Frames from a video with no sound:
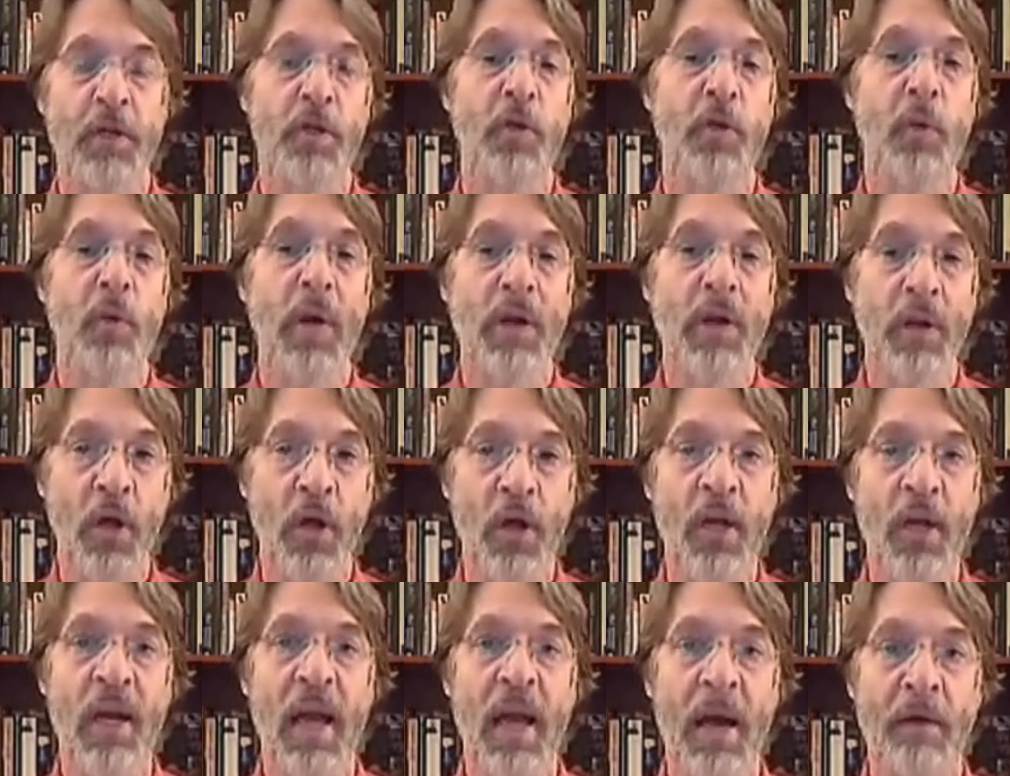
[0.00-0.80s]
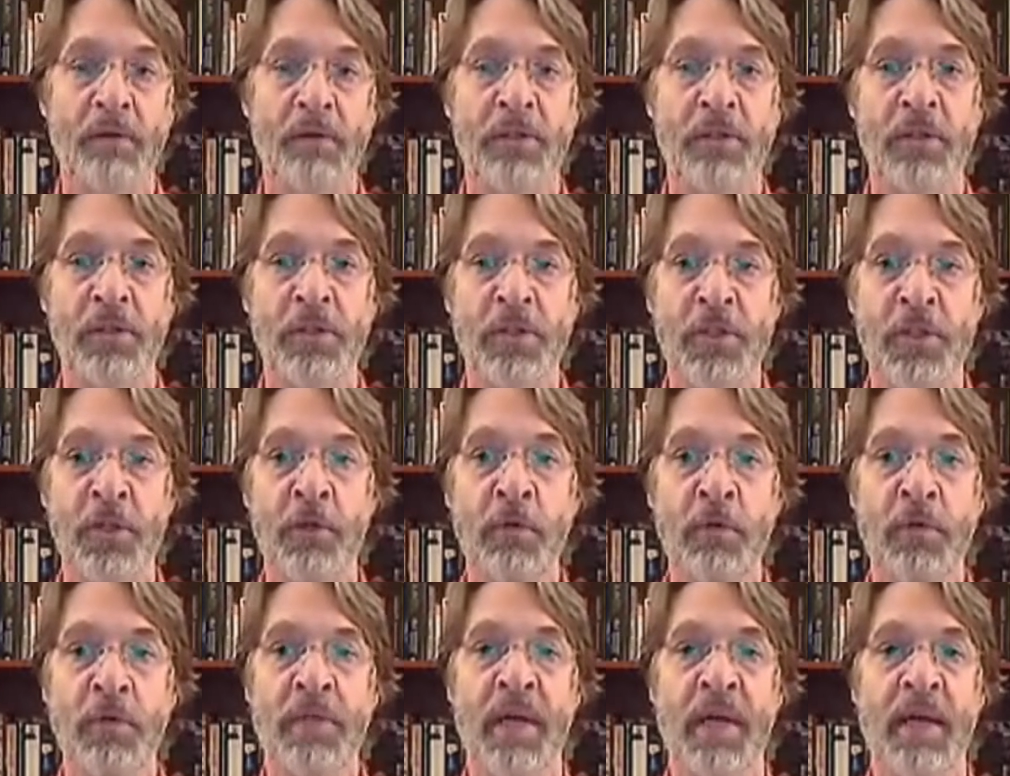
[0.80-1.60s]
You are not allowed to
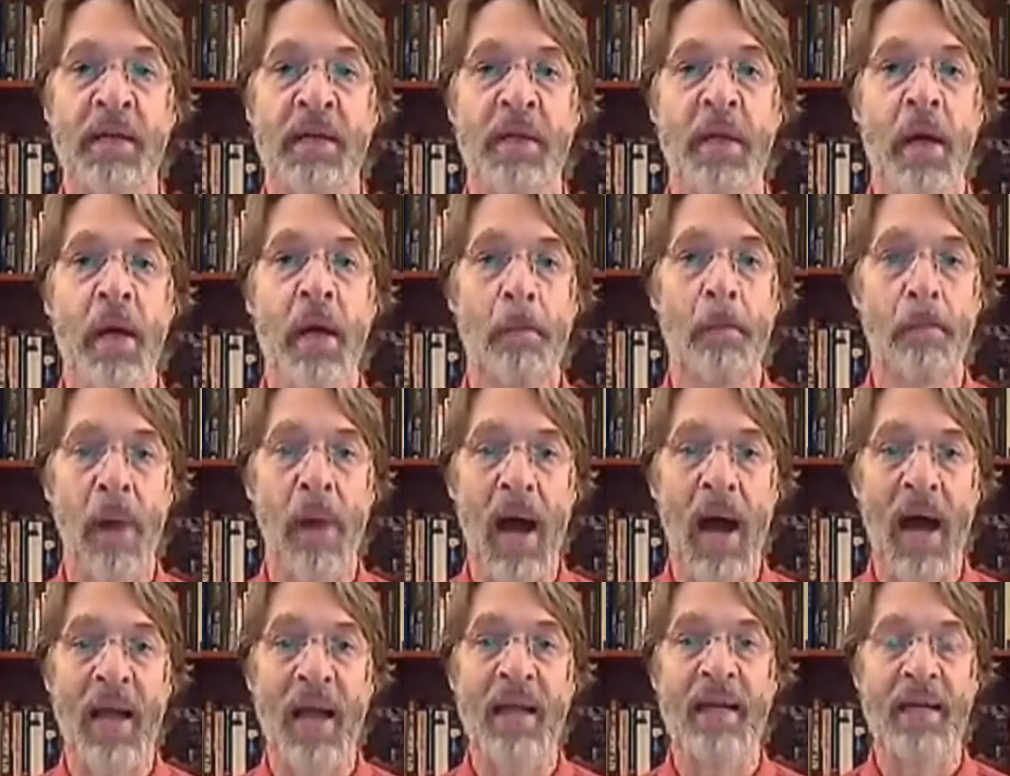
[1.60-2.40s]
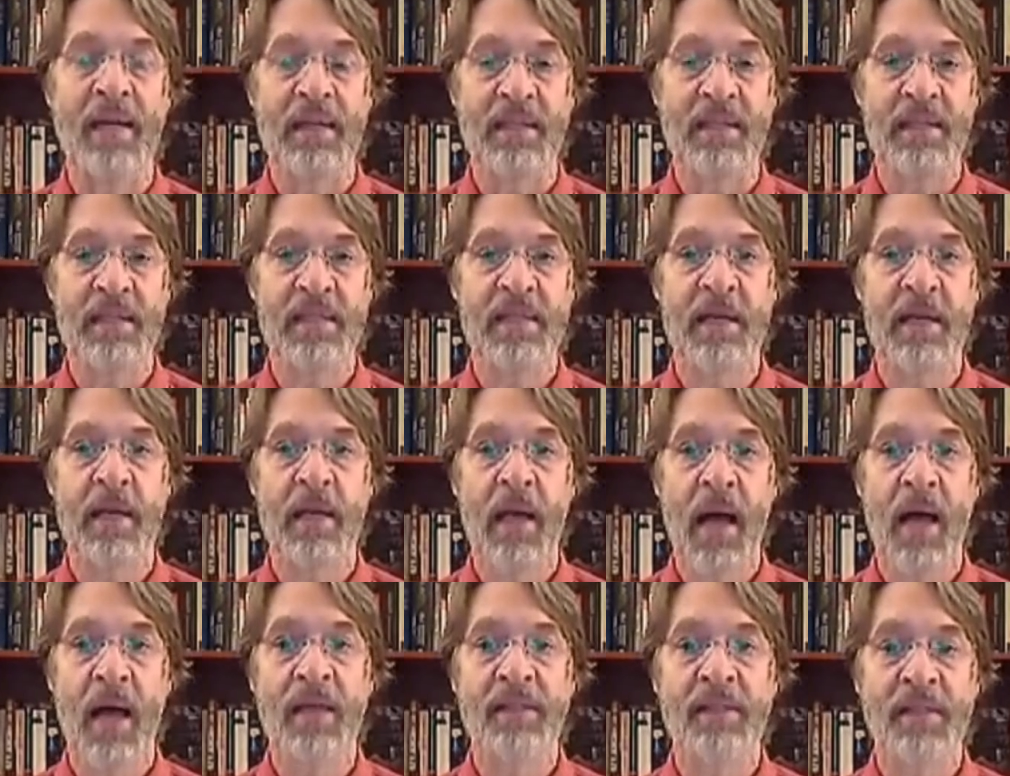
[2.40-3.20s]
shoot at pilots
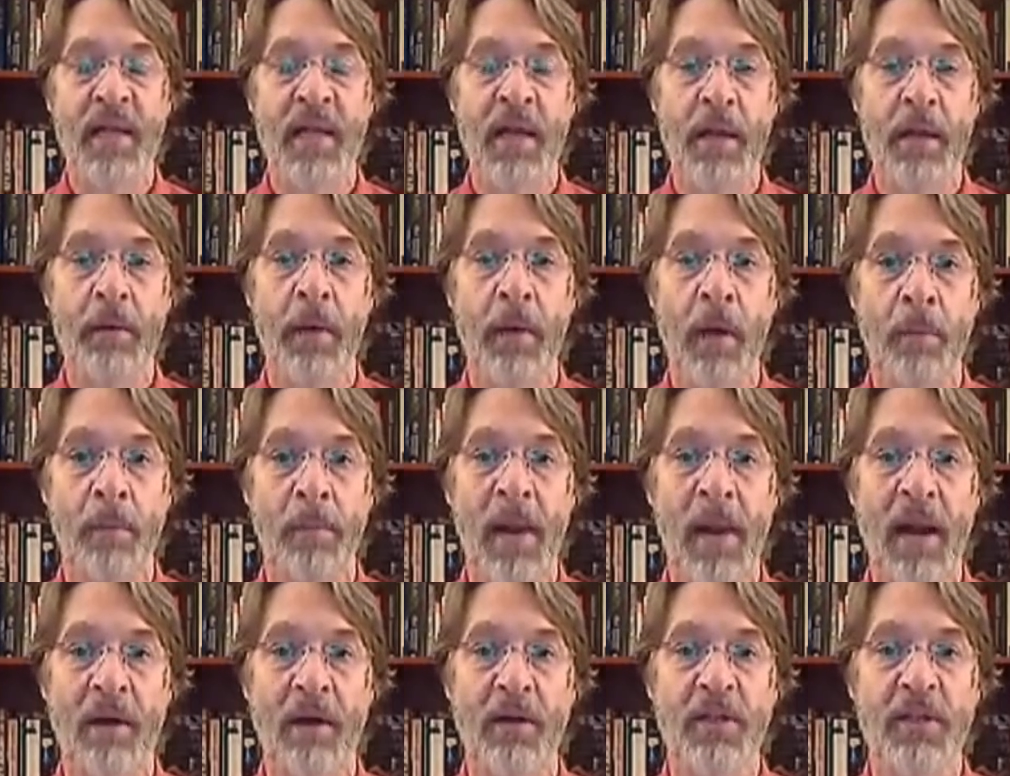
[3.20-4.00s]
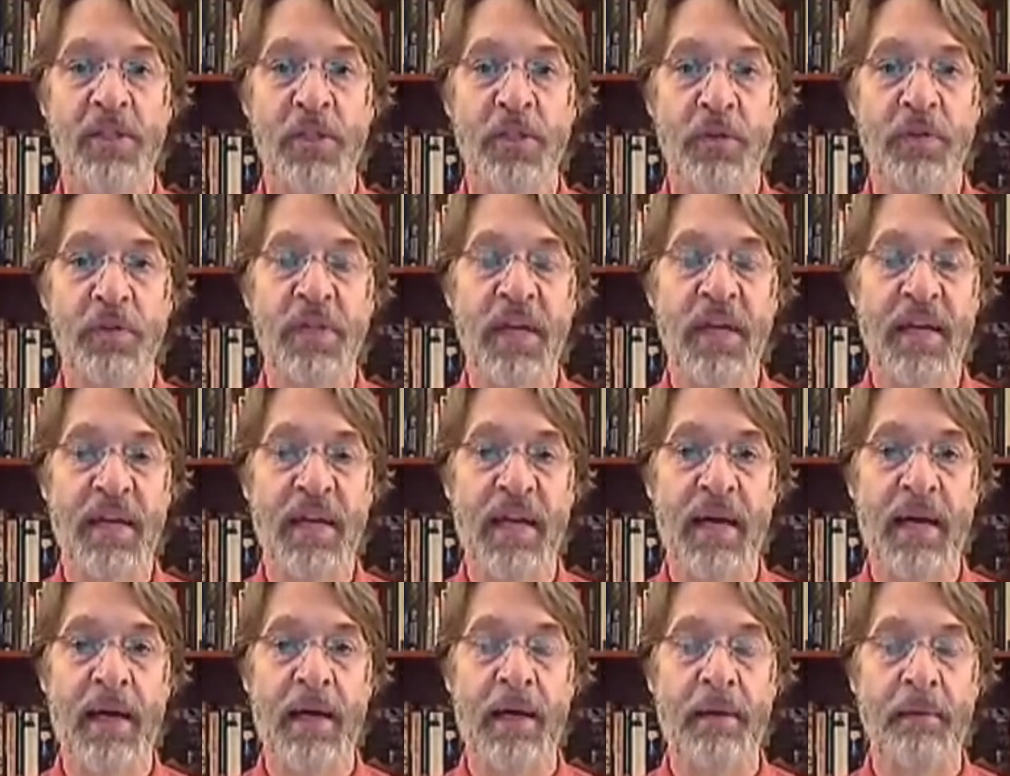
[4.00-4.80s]
as they are parachuting
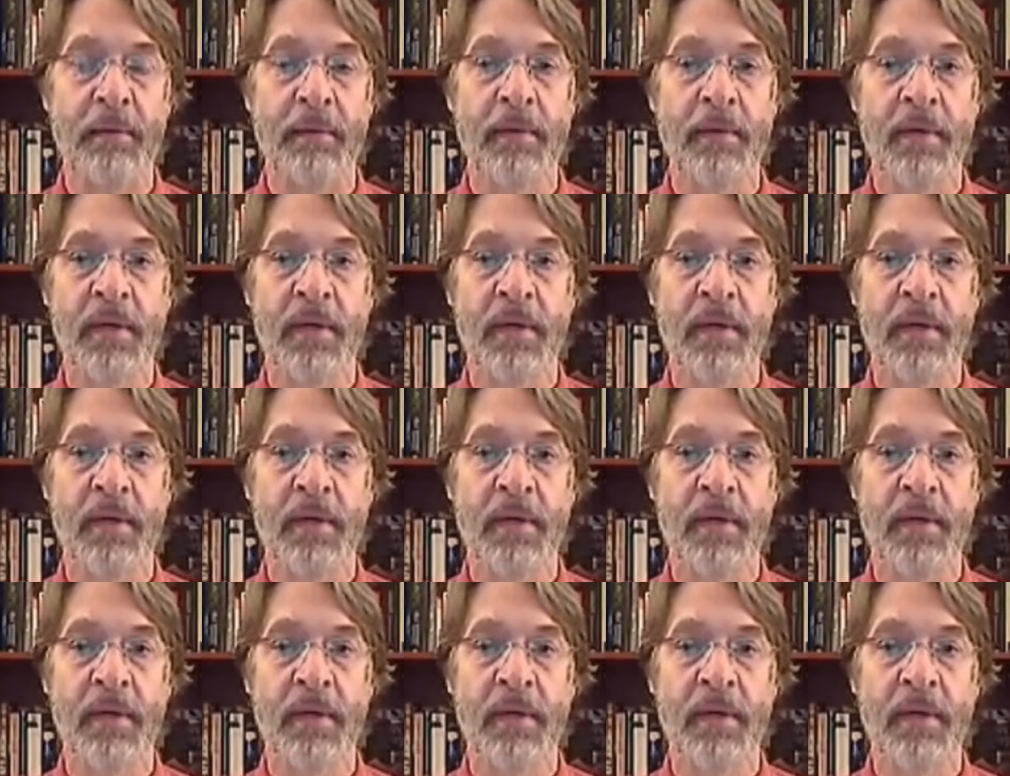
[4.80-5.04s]
down.